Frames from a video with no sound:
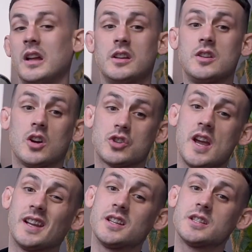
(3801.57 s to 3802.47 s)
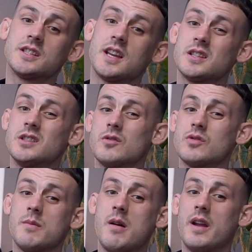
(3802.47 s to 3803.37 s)
Your strength and conditioning session is usually
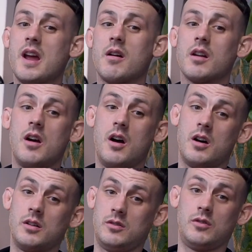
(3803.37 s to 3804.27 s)
about an hour long.